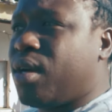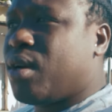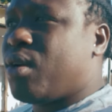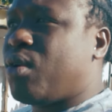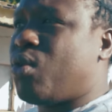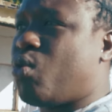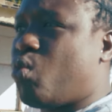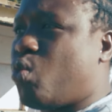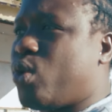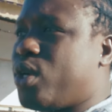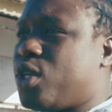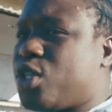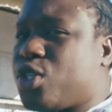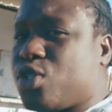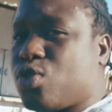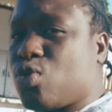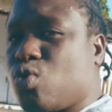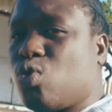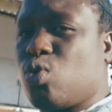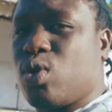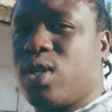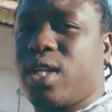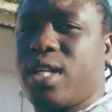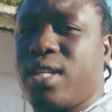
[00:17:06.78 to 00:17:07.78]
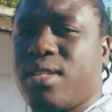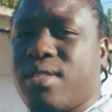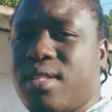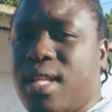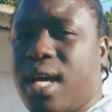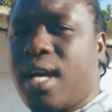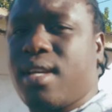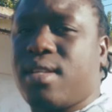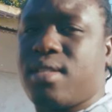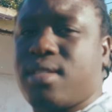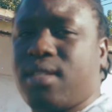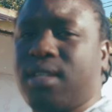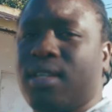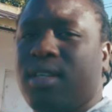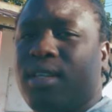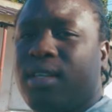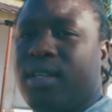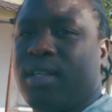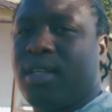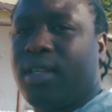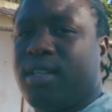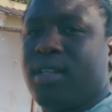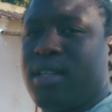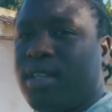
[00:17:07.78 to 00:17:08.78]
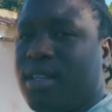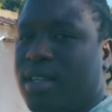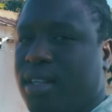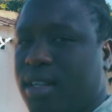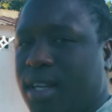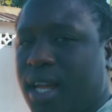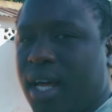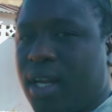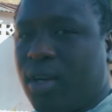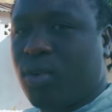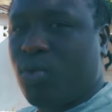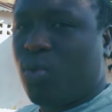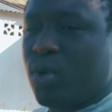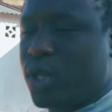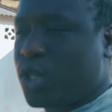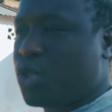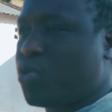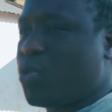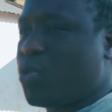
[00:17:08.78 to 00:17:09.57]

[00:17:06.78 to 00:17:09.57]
which school is nice than which